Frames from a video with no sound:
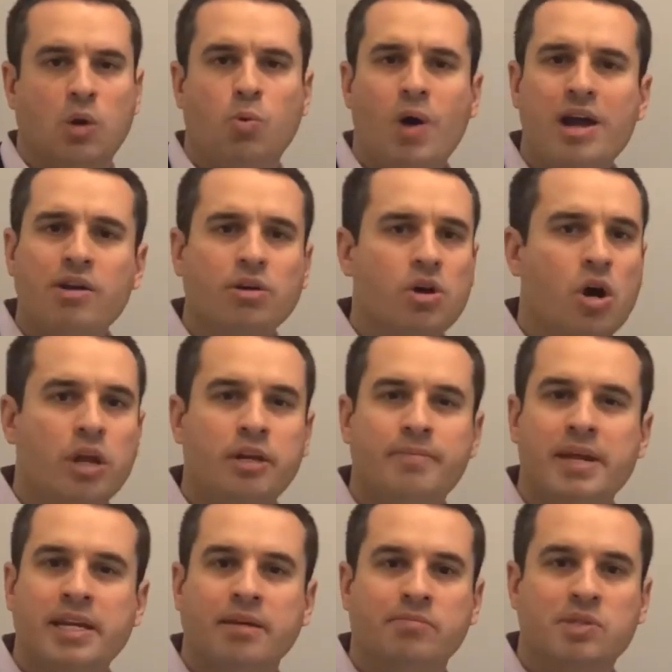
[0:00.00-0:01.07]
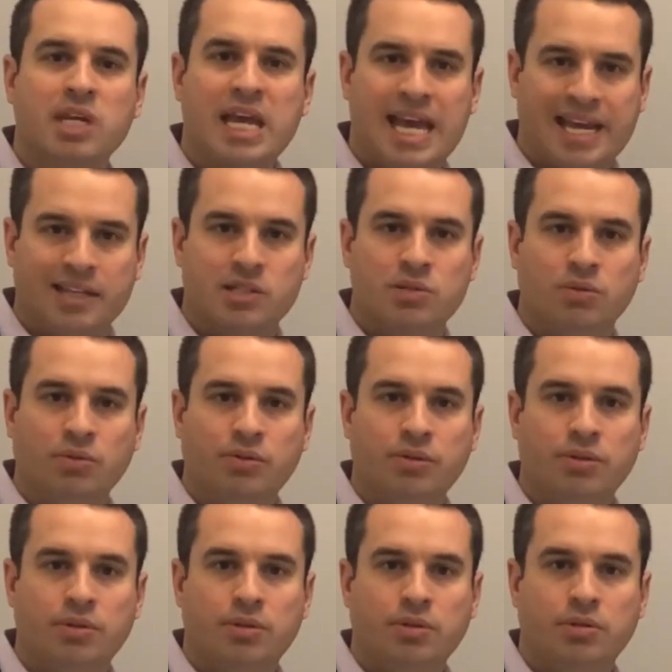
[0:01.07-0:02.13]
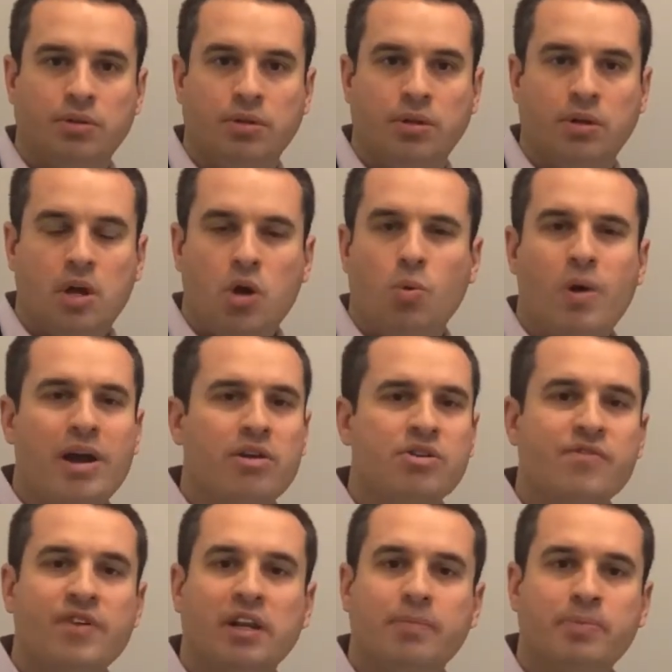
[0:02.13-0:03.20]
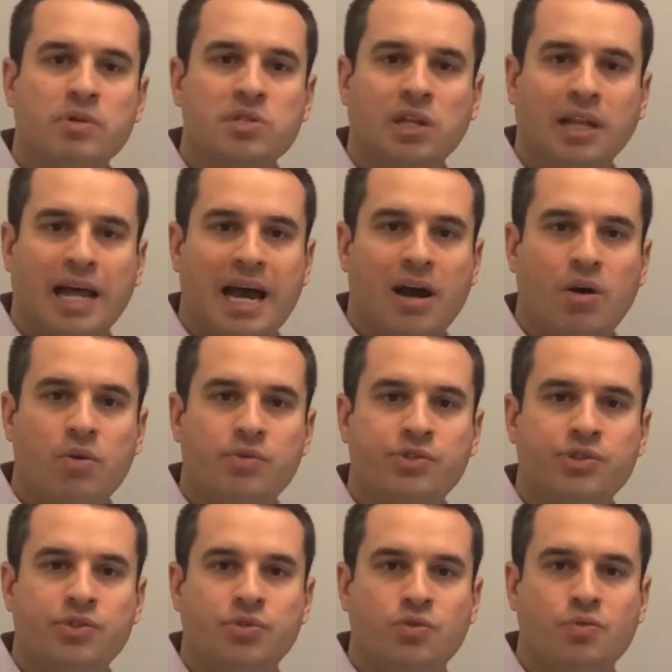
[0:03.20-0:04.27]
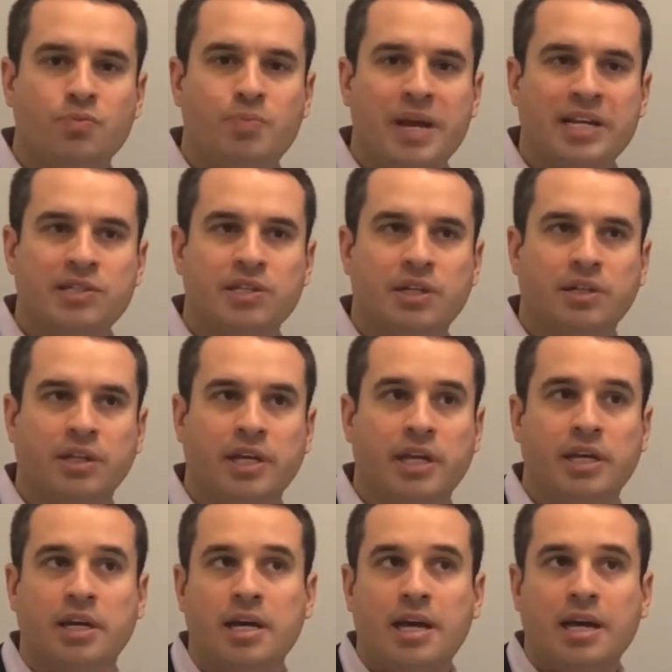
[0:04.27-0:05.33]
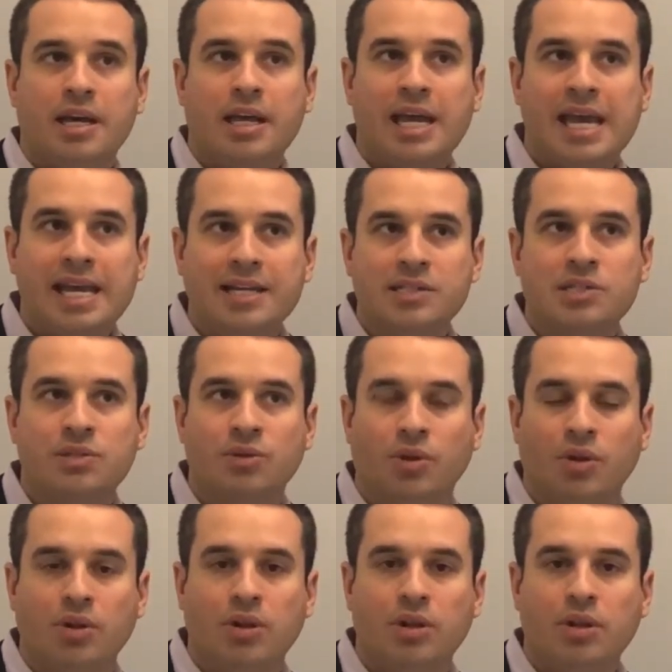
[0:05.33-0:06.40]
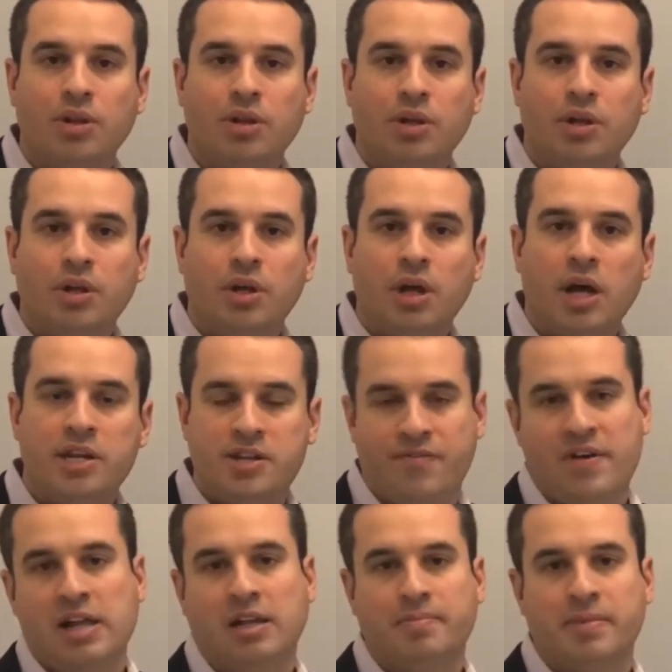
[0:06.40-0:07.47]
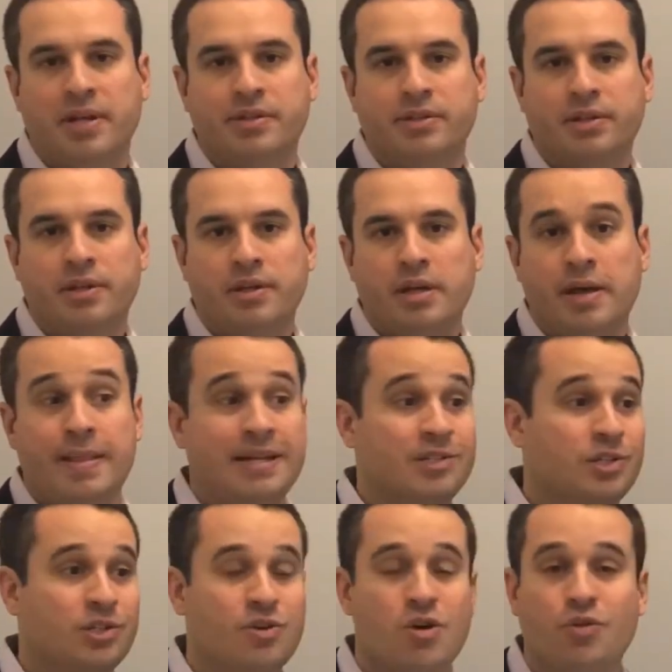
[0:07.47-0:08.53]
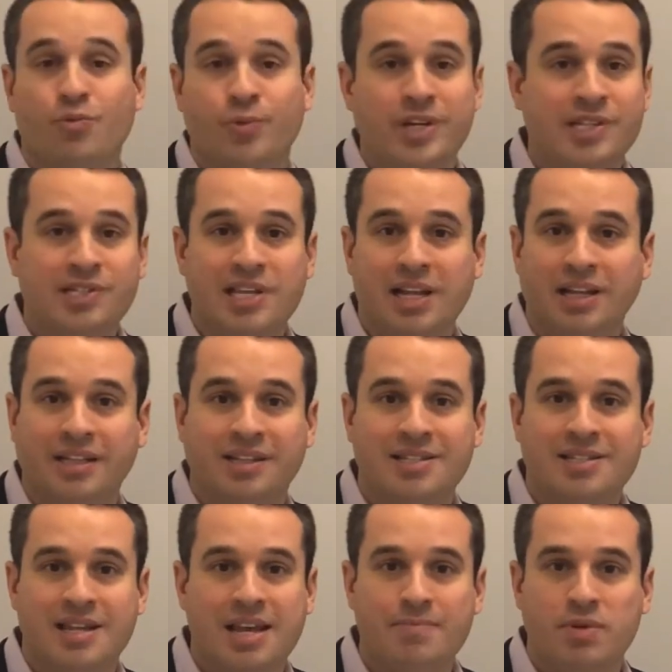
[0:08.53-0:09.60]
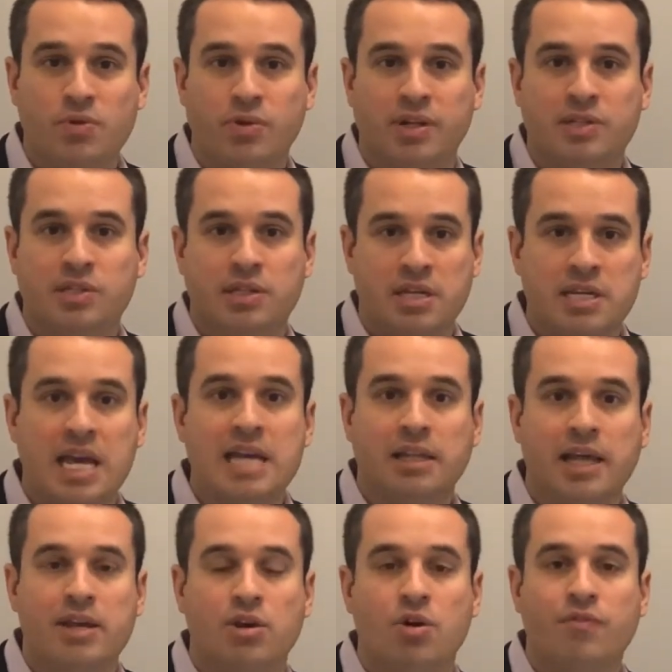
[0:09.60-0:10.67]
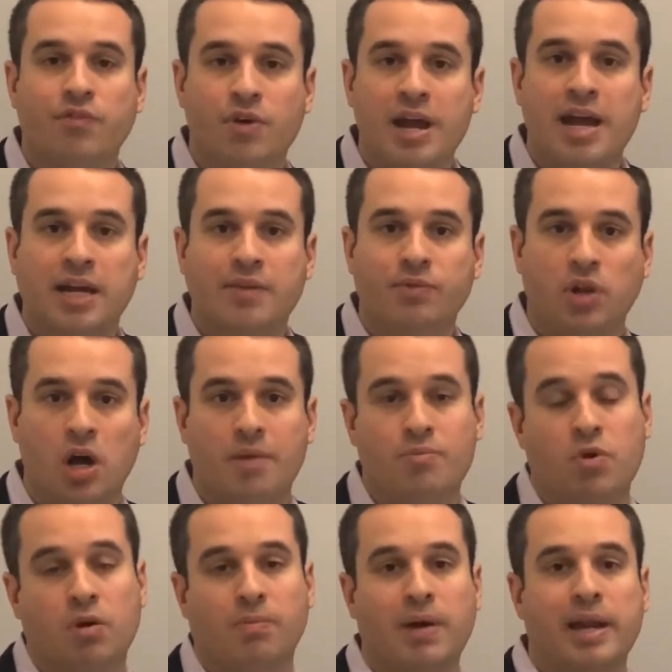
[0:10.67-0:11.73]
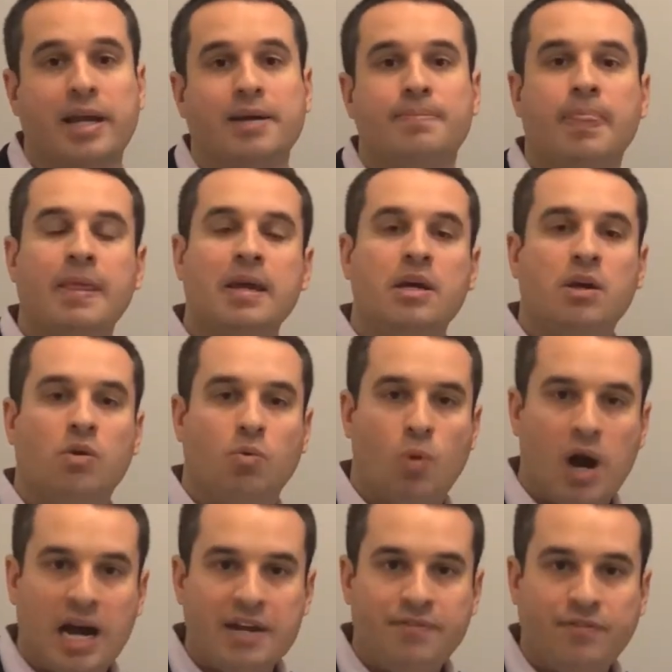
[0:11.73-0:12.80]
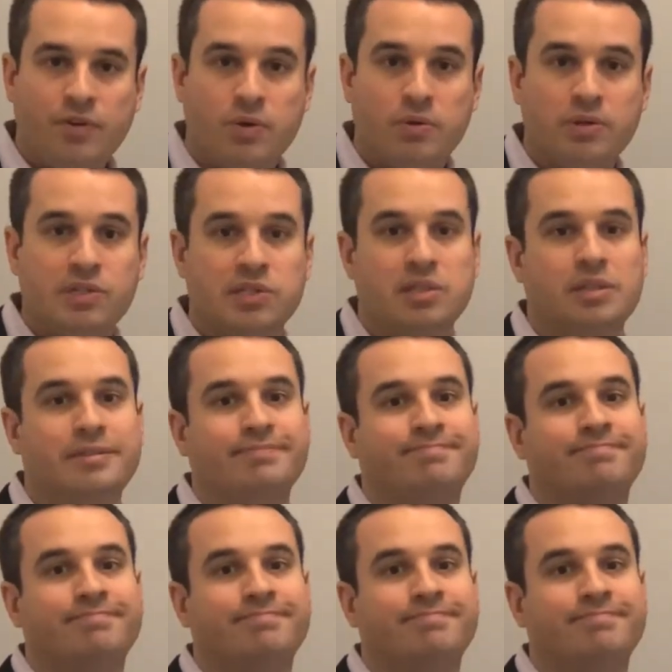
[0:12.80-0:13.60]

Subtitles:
Why are condominiums canceled? Why are developers allowed to basically cancel a development and then start reselling the same units the day later for a heck of a lot more money? Why, folks?